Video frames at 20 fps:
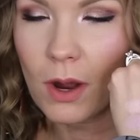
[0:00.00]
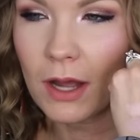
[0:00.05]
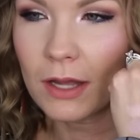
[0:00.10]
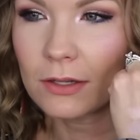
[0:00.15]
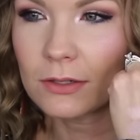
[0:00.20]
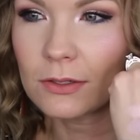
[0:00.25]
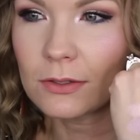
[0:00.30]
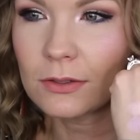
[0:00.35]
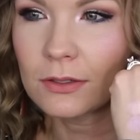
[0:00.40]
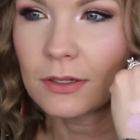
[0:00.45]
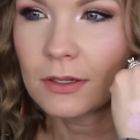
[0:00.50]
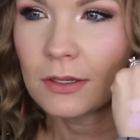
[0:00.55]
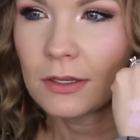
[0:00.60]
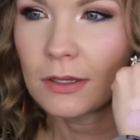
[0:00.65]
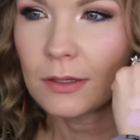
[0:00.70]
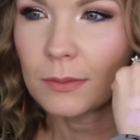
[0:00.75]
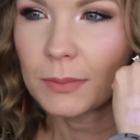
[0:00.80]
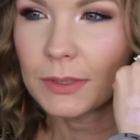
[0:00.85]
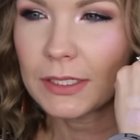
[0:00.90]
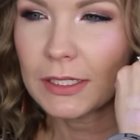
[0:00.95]
while,
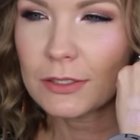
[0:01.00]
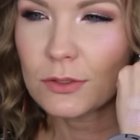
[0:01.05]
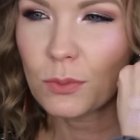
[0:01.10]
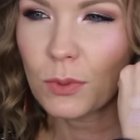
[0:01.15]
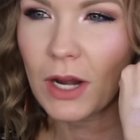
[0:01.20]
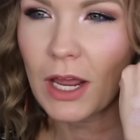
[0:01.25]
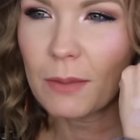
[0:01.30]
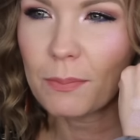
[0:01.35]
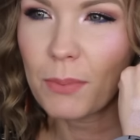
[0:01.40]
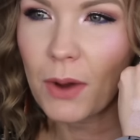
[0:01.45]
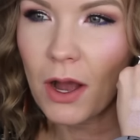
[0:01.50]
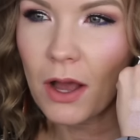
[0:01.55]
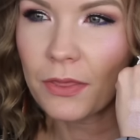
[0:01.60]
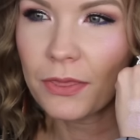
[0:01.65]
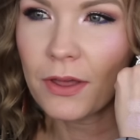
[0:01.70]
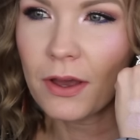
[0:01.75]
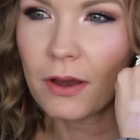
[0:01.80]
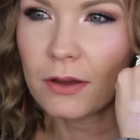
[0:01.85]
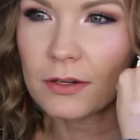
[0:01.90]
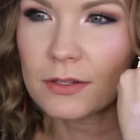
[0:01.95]
because when I bought
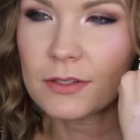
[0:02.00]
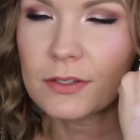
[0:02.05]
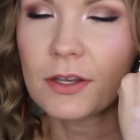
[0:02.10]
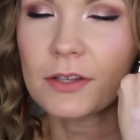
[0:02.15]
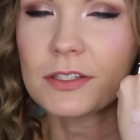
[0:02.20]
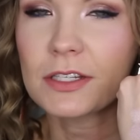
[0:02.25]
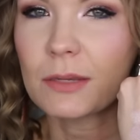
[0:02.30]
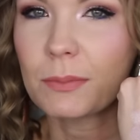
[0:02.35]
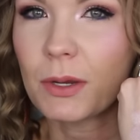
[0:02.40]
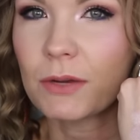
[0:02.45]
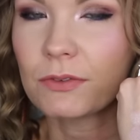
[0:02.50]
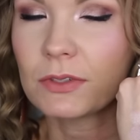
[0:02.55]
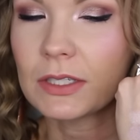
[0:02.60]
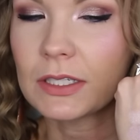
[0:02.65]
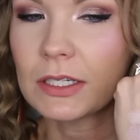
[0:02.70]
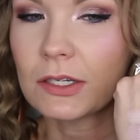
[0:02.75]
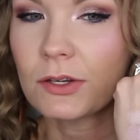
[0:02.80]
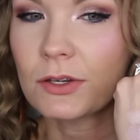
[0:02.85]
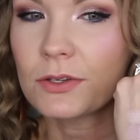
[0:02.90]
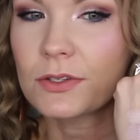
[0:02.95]
the Anastasia
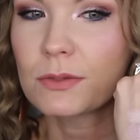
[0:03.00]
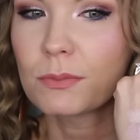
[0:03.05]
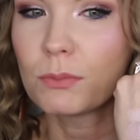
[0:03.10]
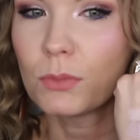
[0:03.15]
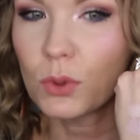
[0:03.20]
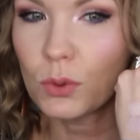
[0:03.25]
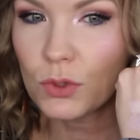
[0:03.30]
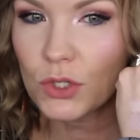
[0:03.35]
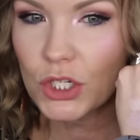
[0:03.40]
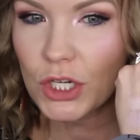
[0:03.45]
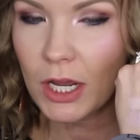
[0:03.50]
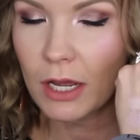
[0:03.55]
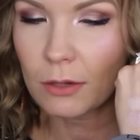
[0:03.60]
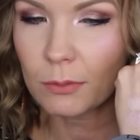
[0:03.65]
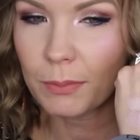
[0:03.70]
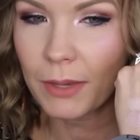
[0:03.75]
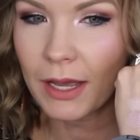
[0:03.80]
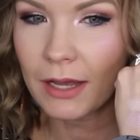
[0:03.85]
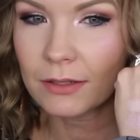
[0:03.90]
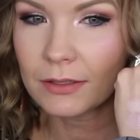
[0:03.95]
Beverly Hills
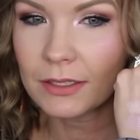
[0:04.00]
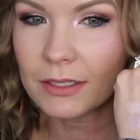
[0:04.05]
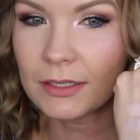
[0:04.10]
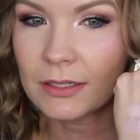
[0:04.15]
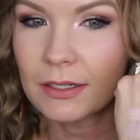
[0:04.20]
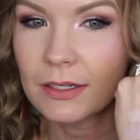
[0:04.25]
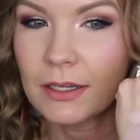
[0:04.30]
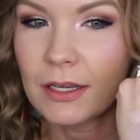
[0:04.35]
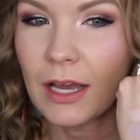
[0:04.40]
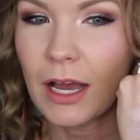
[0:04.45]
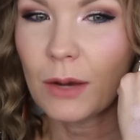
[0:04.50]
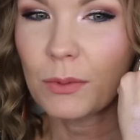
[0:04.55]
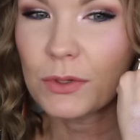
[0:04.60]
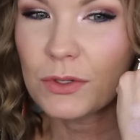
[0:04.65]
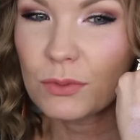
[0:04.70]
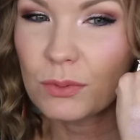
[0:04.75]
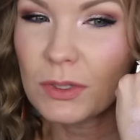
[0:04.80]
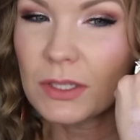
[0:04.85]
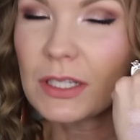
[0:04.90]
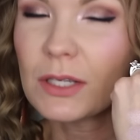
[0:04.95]
Moonchild palette, I
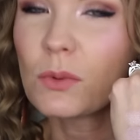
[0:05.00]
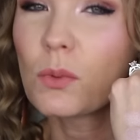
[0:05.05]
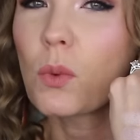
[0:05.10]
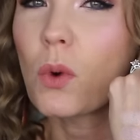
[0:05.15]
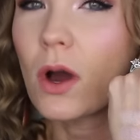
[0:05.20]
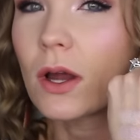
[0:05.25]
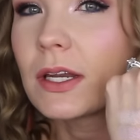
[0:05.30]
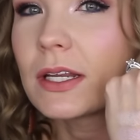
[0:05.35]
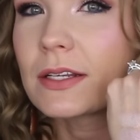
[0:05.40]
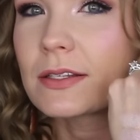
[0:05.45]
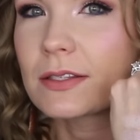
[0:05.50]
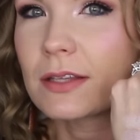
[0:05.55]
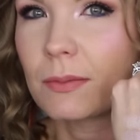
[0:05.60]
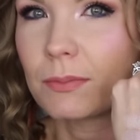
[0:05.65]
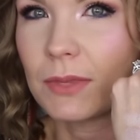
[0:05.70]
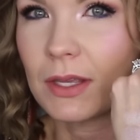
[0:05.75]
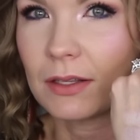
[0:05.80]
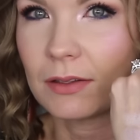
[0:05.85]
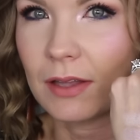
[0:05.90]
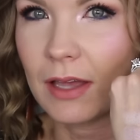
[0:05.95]
was really wanting
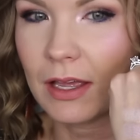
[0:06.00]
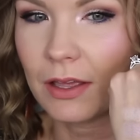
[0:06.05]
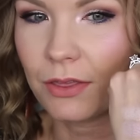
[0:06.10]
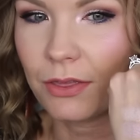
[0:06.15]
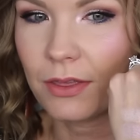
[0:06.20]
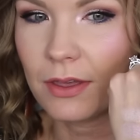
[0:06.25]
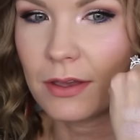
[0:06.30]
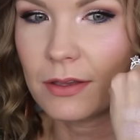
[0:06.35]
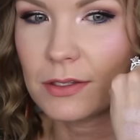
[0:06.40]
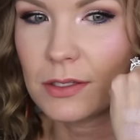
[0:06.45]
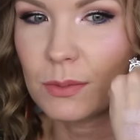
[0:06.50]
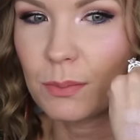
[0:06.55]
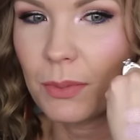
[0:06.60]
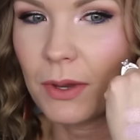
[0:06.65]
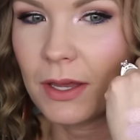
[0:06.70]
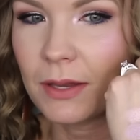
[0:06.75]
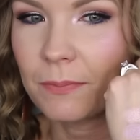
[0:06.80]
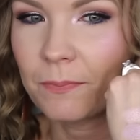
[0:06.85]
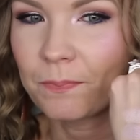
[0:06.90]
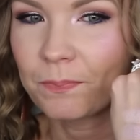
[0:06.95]
something like this,
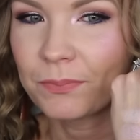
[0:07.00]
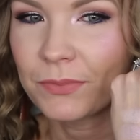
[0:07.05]
but